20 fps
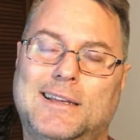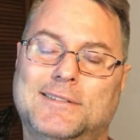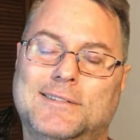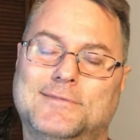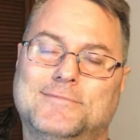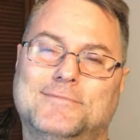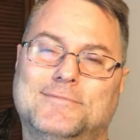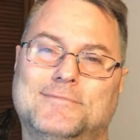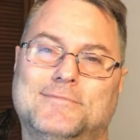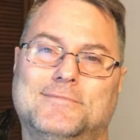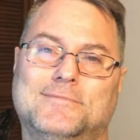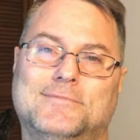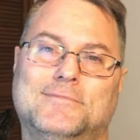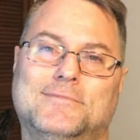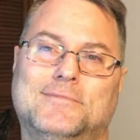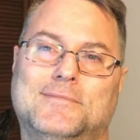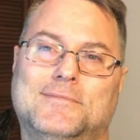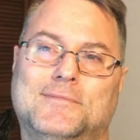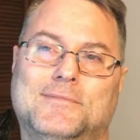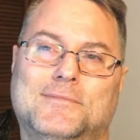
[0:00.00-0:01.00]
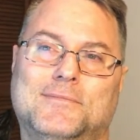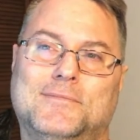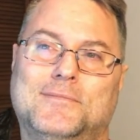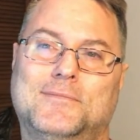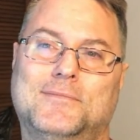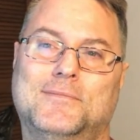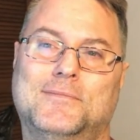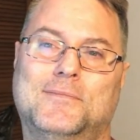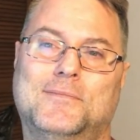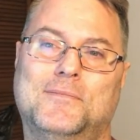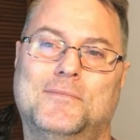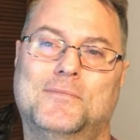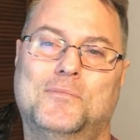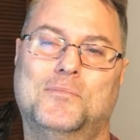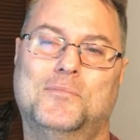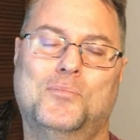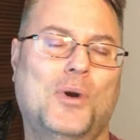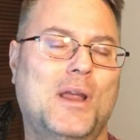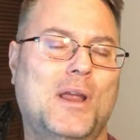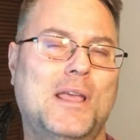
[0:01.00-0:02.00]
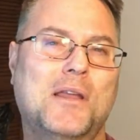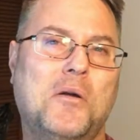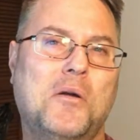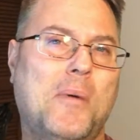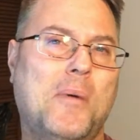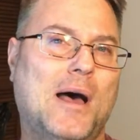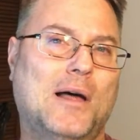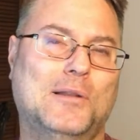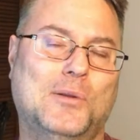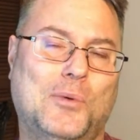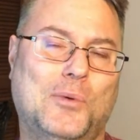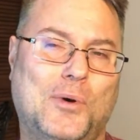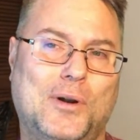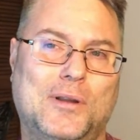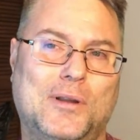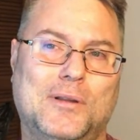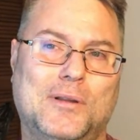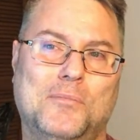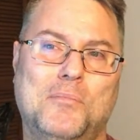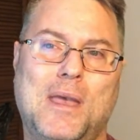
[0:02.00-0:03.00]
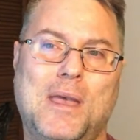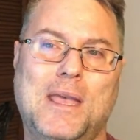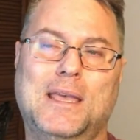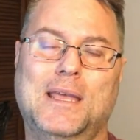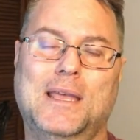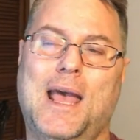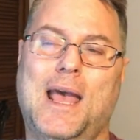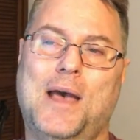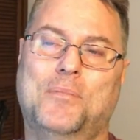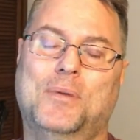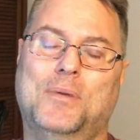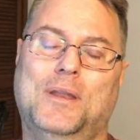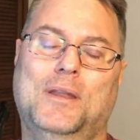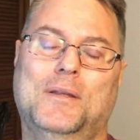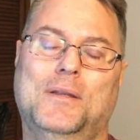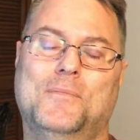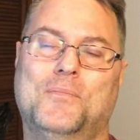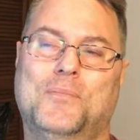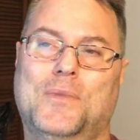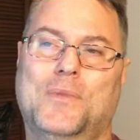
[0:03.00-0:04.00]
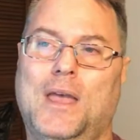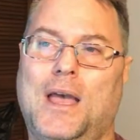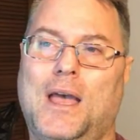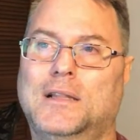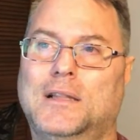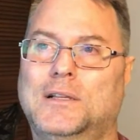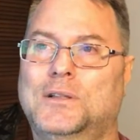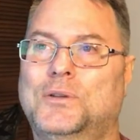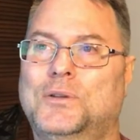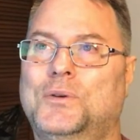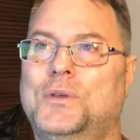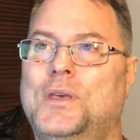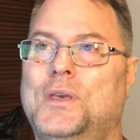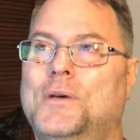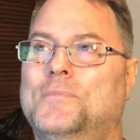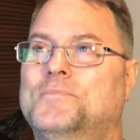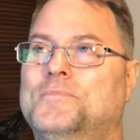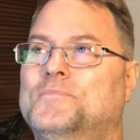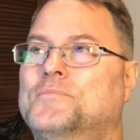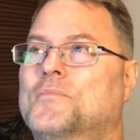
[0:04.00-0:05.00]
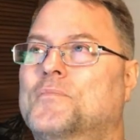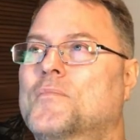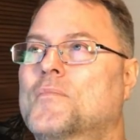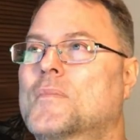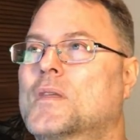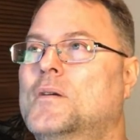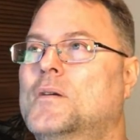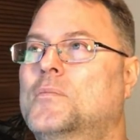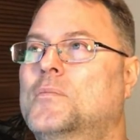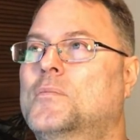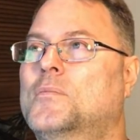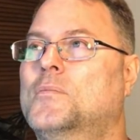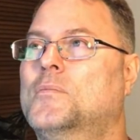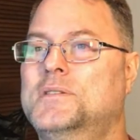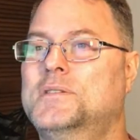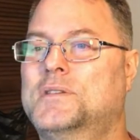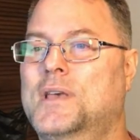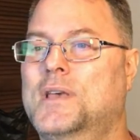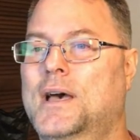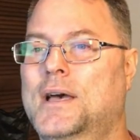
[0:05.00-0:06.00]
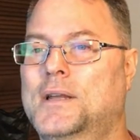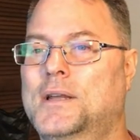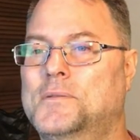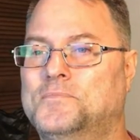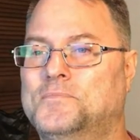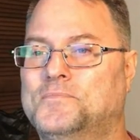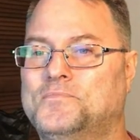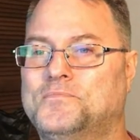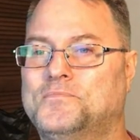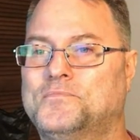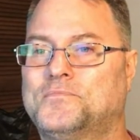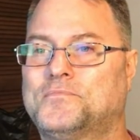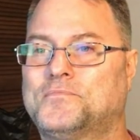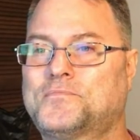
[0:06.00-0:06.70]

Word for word: Bring it about, Lord. Make it happen. Hallelujah. Praise God. Praise the Lord.